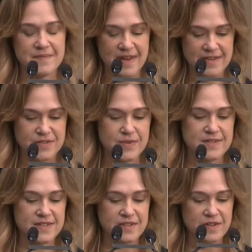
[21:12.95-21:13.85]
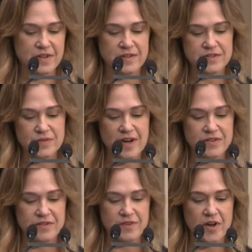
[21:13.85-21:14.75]
as you can see, the
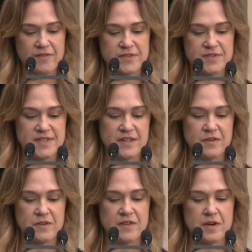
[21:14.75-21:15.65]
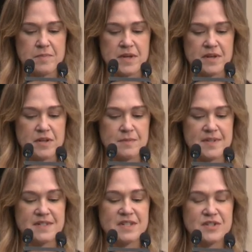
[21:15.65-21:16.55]
director of the Office of Cellular Therapy and
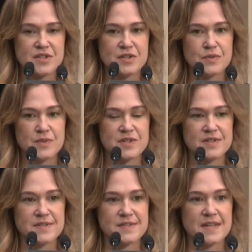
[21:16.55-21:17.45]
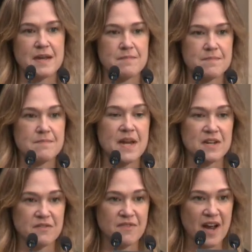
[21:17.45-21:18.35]
Human Tissue, which is a
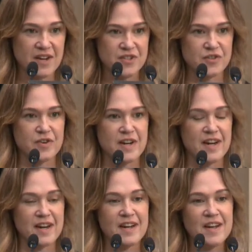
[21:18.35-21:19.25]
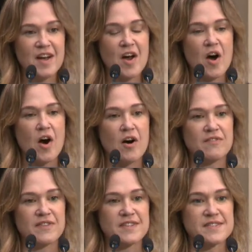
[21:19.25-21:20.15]
manufacturing
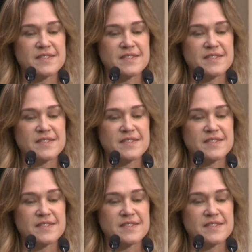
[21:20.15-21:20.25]
office.